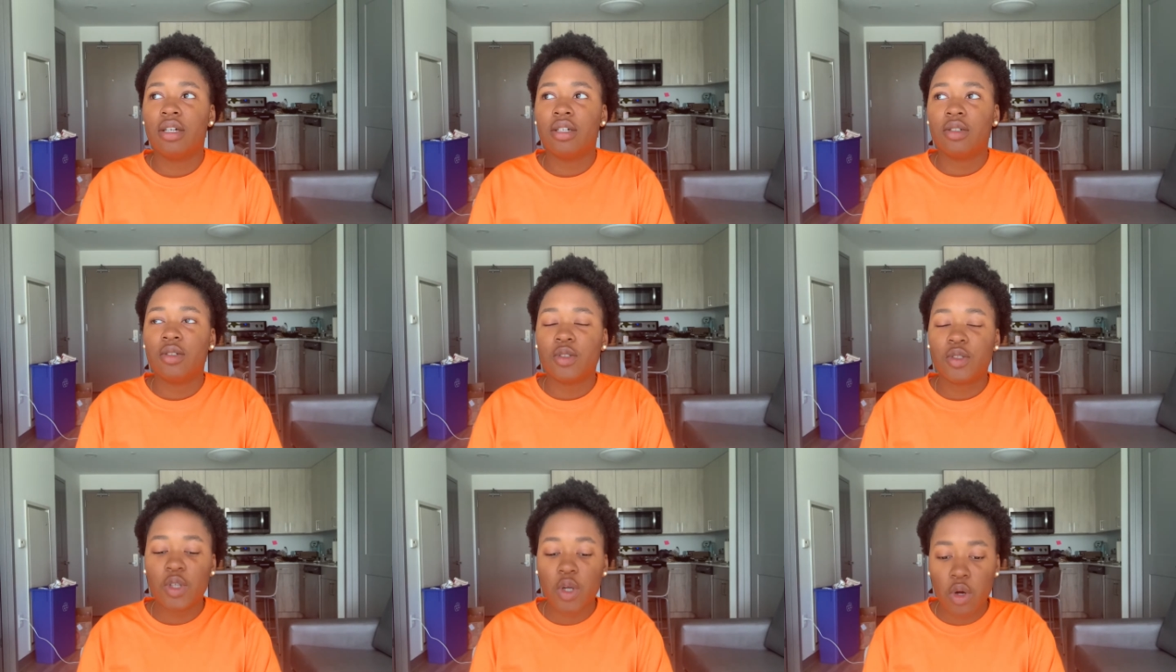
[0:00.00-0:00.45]

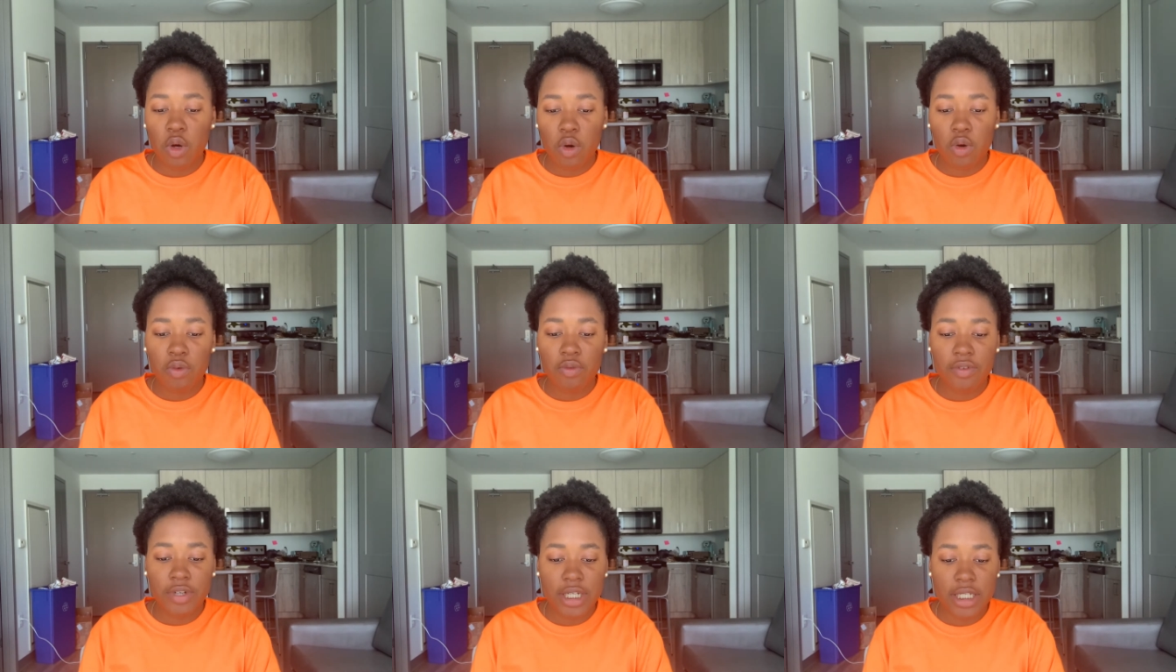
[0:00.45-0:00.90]

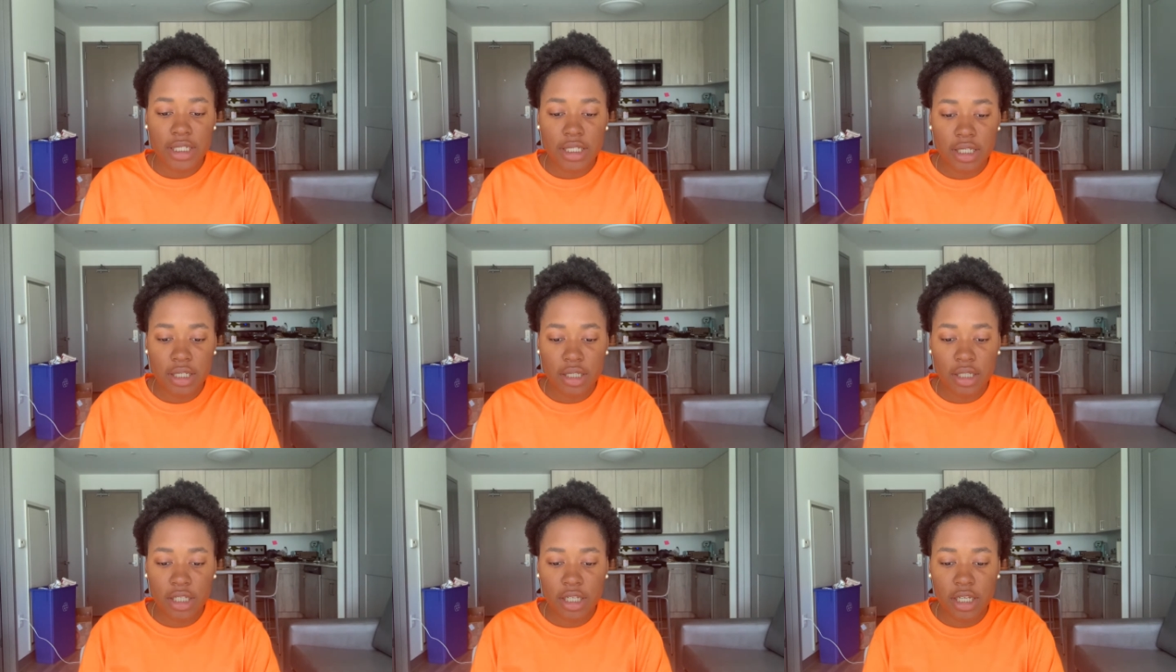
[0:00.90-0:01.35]
so
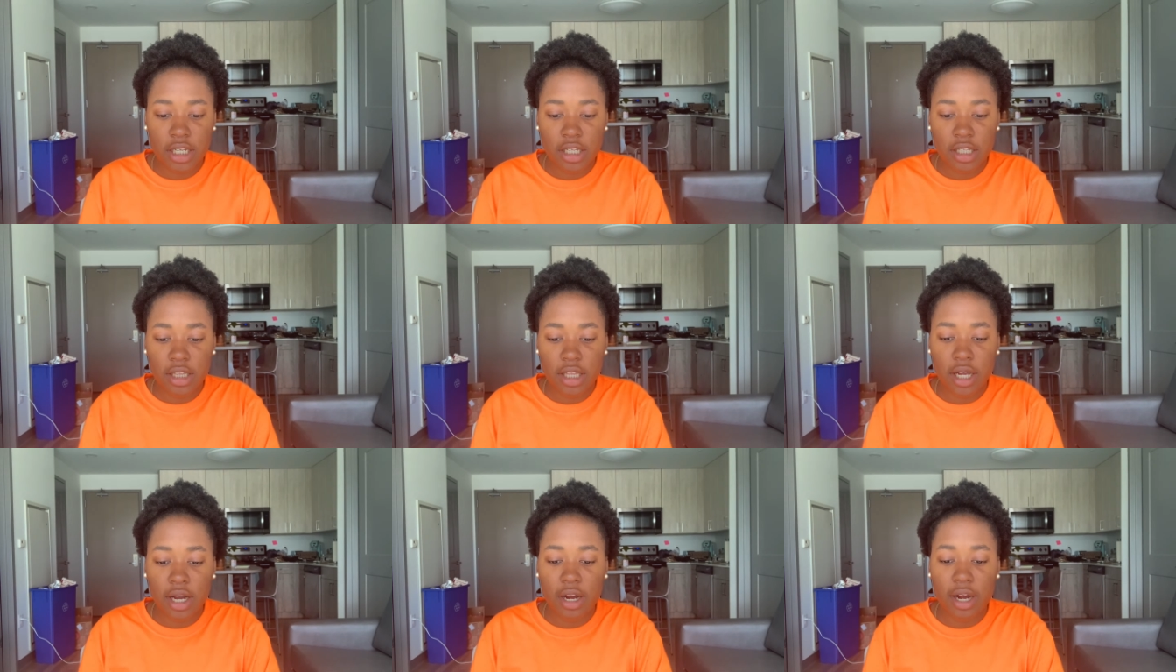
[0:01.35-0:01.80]
recently
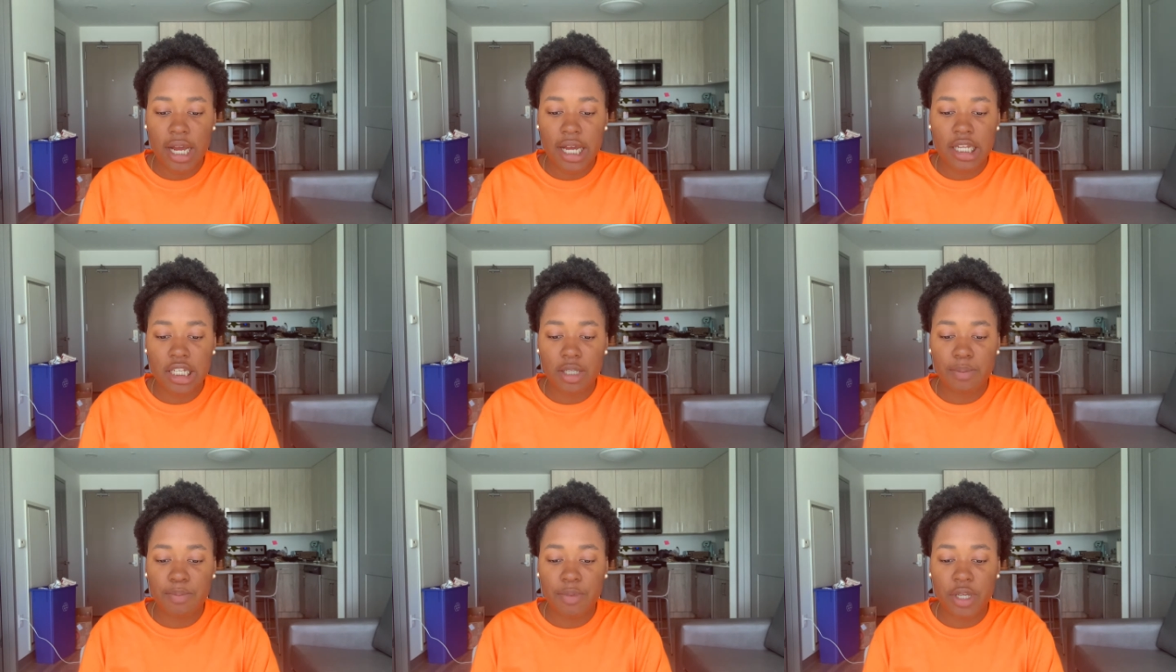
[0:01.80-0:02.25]
there
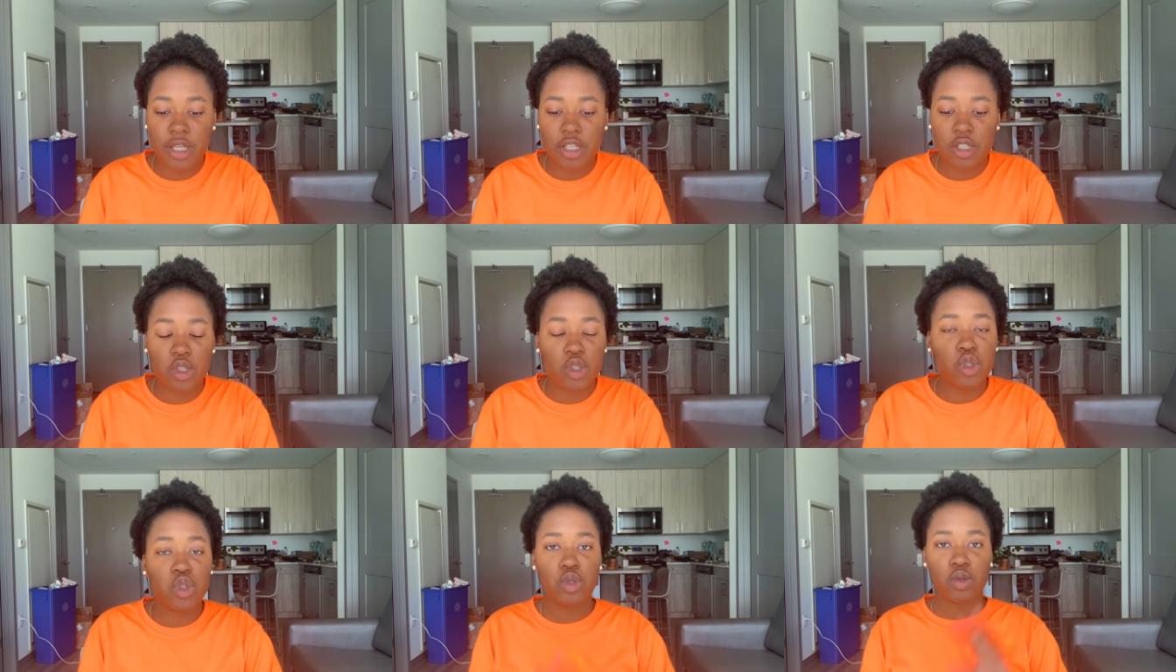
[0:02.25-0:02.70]
has
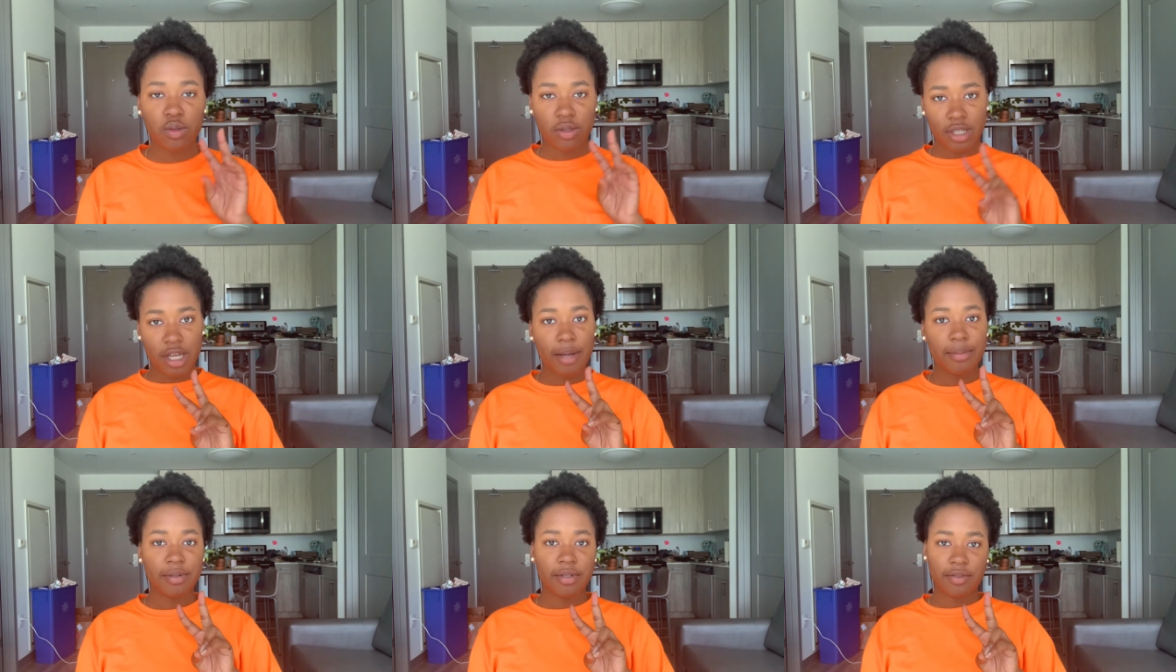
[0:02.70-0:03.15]
been two
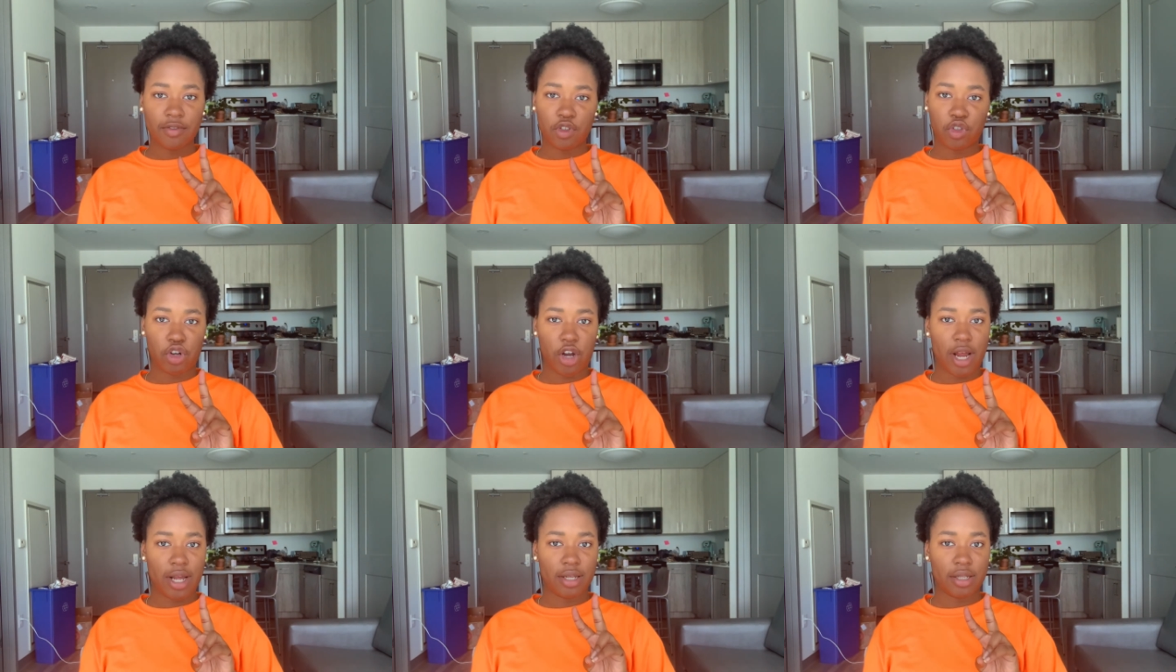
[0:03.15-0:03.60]
types of
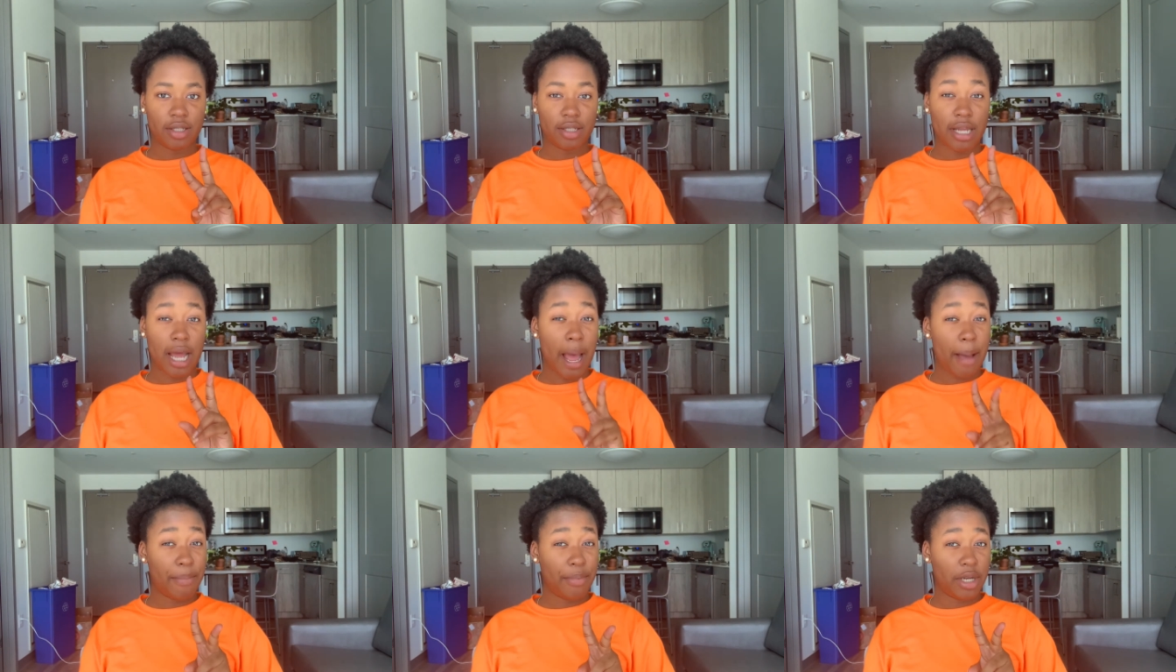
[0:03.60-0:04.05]
trends
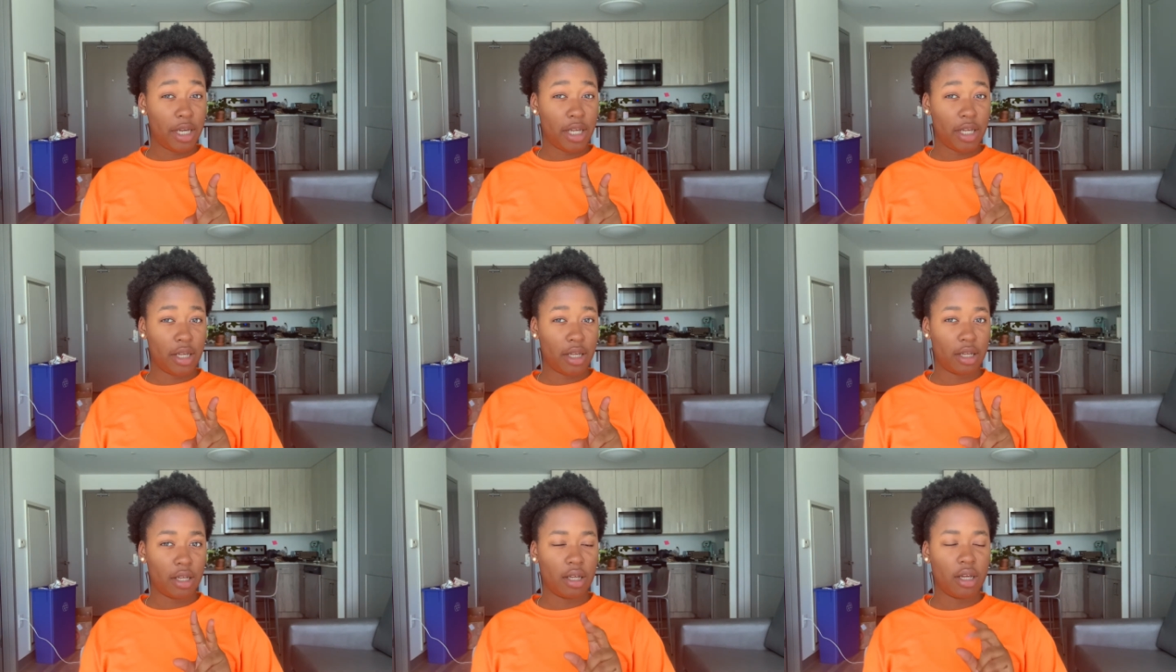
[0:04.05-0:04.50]

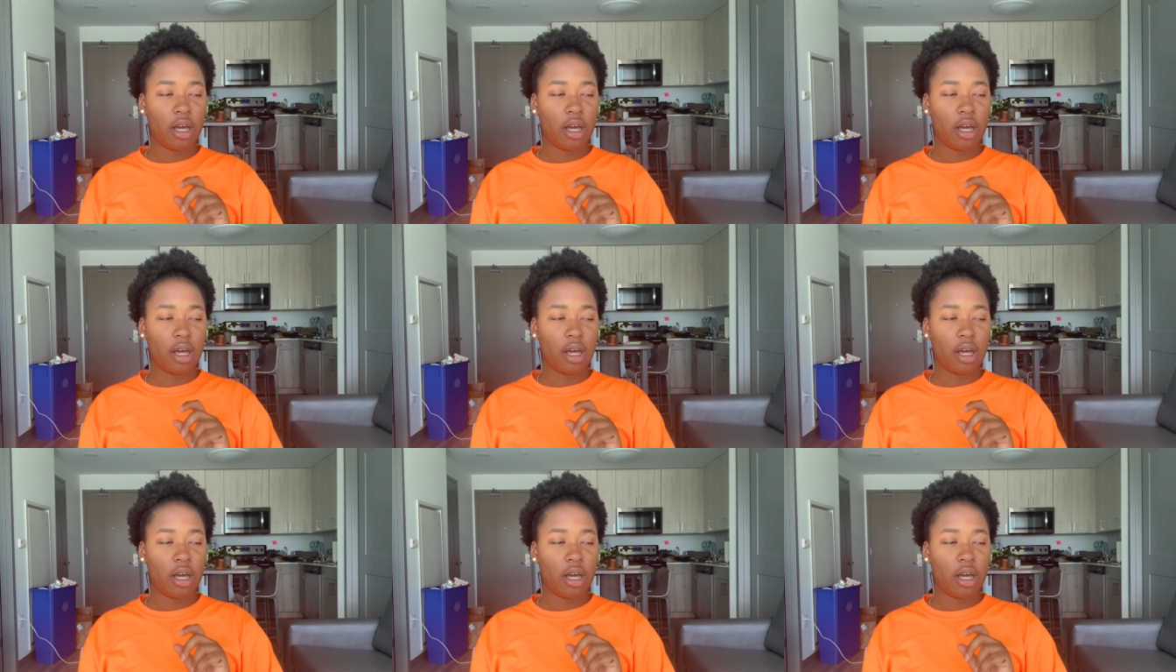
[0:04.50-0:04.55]
happening,